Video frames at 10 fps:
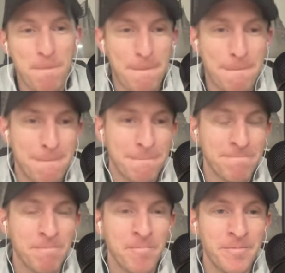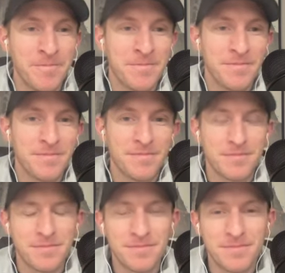
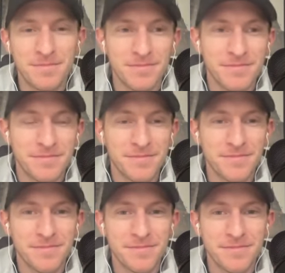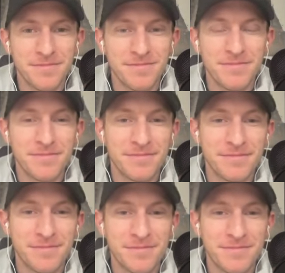
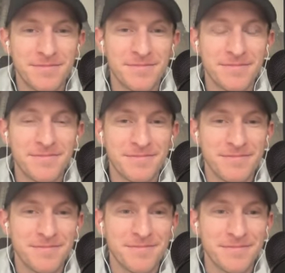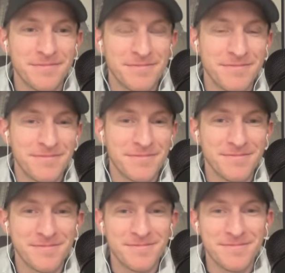
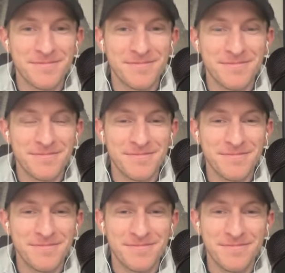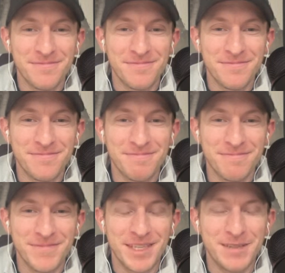
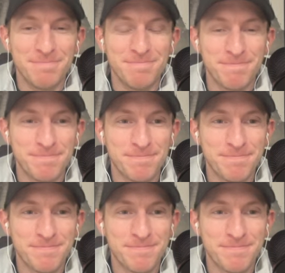This person isn't speaking.